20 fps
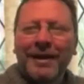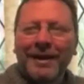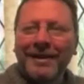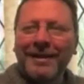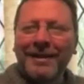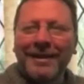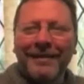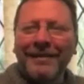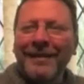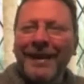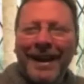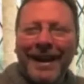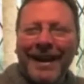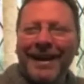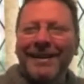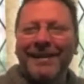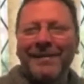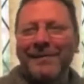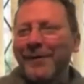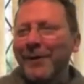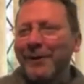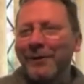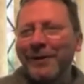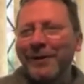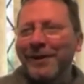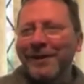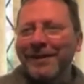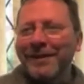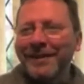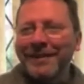and a few
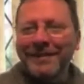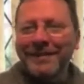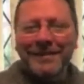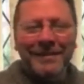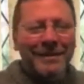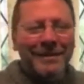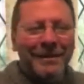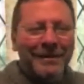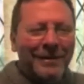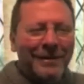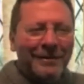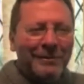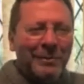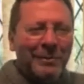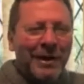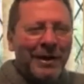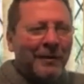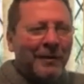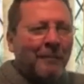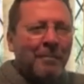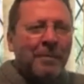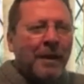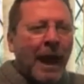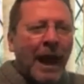other things as well.